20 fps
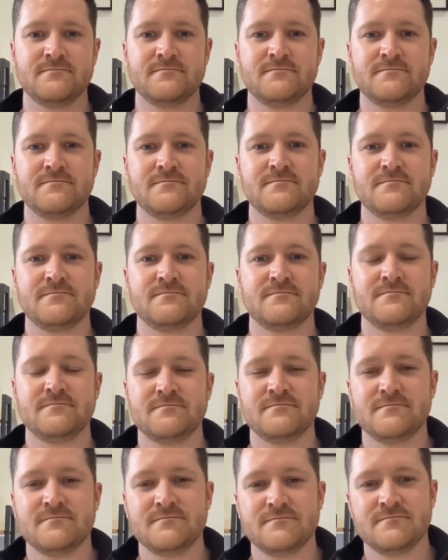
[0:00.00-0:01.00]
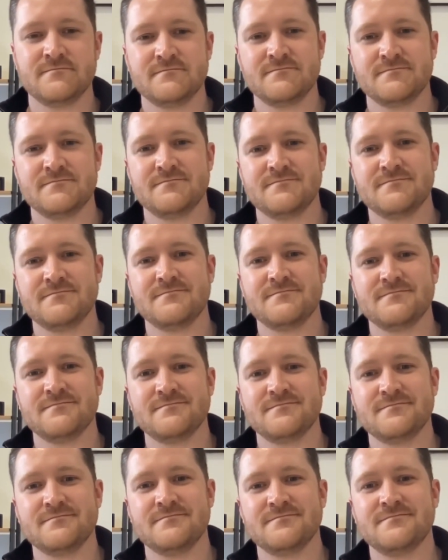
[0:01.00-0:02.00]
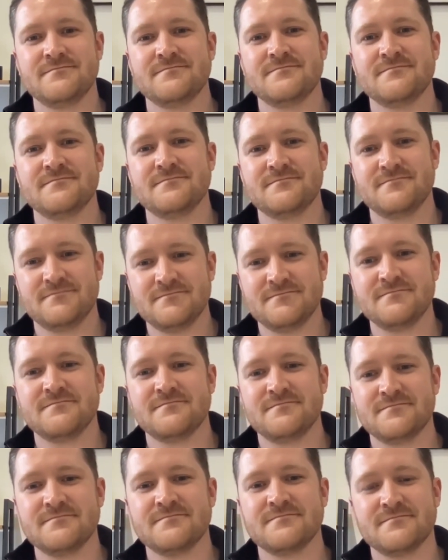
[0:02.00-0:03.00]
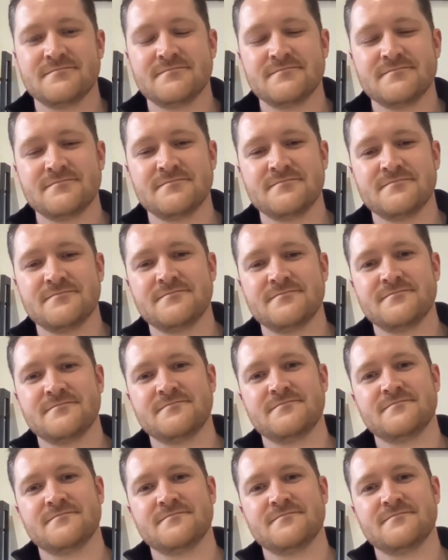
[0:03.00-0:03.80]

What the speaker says: This person isn't speaking.